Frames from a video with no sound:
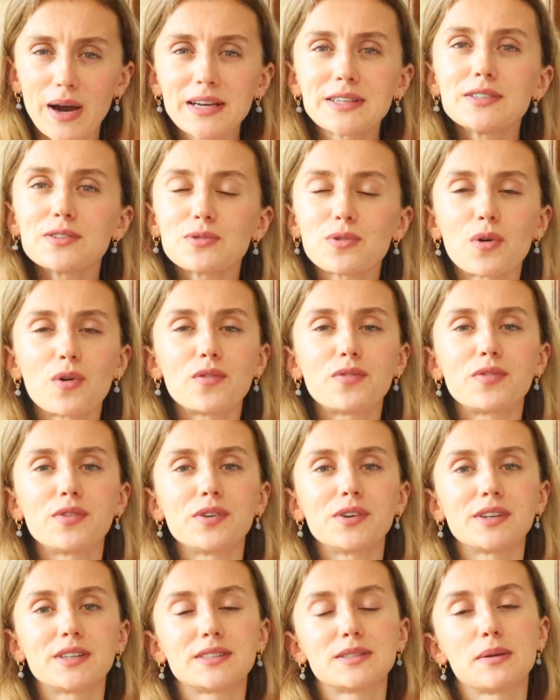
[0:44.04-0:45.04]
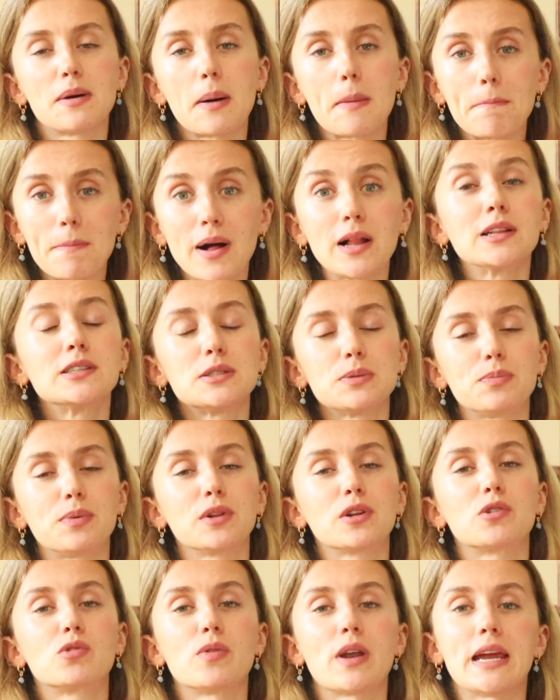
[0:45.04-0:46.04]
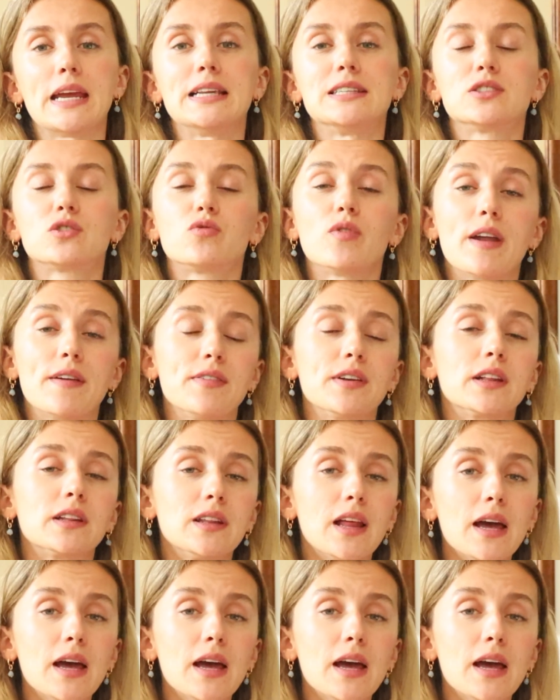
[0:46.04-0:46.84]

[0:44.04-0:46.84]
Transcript: Python offers multiple great graphing